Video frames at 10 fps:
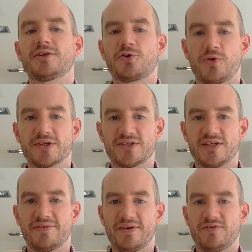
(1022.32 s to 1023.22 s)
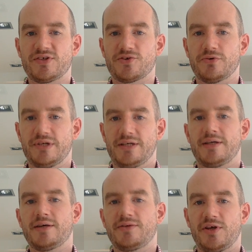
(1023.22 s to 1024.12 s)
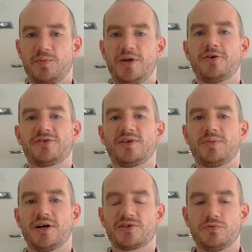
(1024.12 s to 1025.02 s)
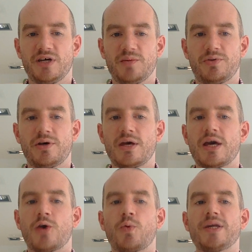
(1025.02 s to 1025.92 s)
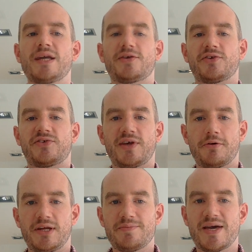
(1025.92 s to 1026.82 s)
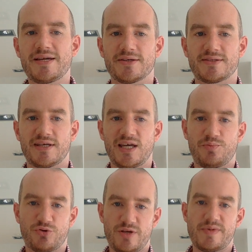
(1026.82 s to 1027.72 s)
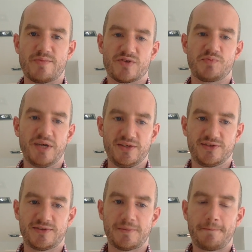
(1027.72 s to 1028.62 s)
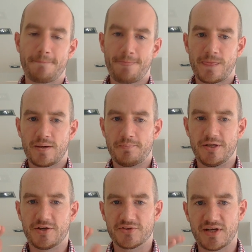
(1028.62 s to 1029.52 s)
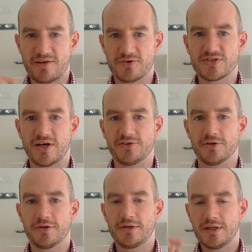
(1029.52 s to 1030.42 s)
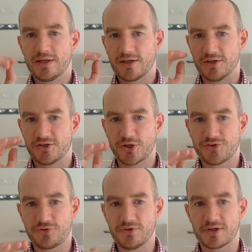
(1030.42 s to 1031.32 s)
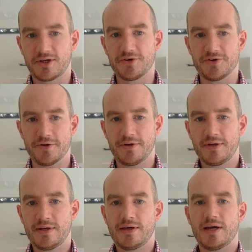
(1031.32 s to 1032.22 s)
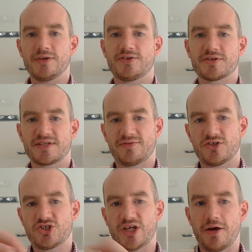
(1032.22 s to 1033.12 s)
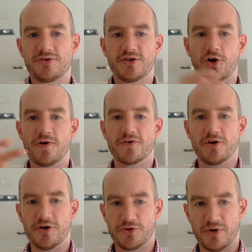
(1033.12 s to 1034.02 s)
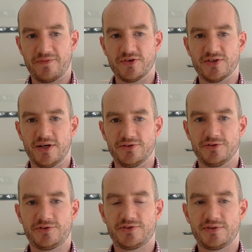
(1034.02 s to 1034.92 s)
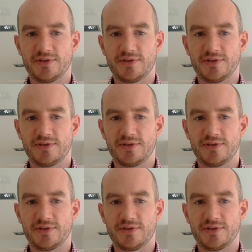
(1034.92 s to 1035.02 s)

the quantity of inventory that appears in the blocked web, we necessarily make it a premium space, because an advertiser can cut through the clutter and doesn't have to shout over other advertisers.